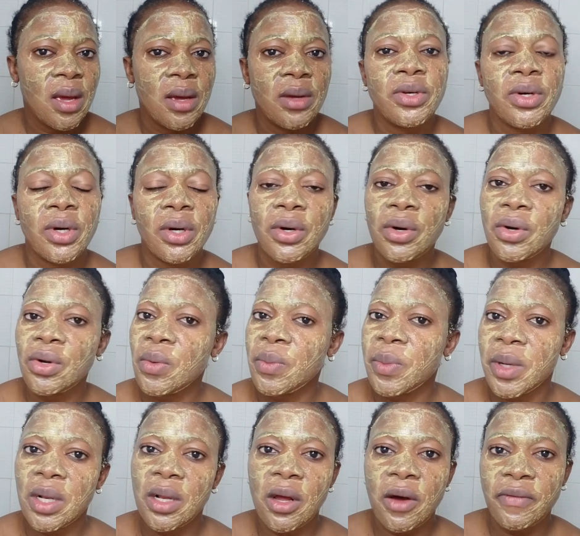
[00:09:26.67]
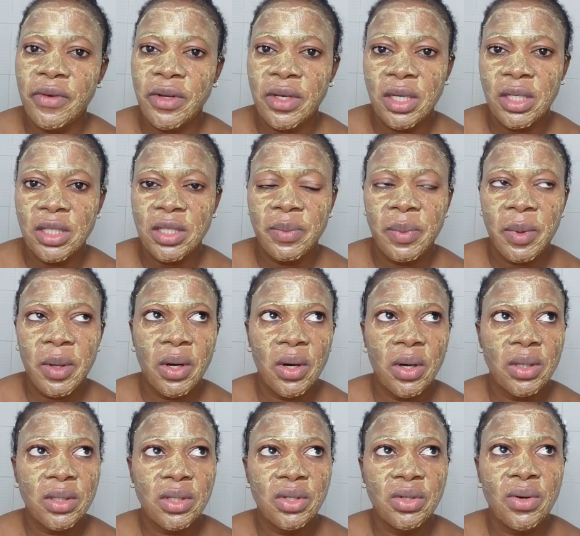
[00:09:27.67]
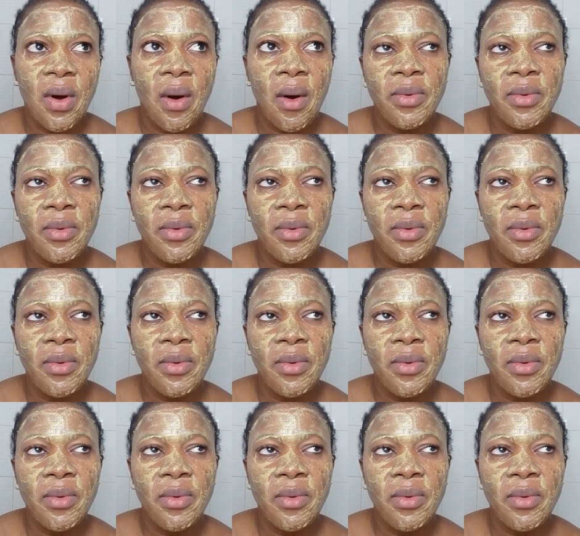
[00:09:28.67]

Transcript: you're going to be loving it because you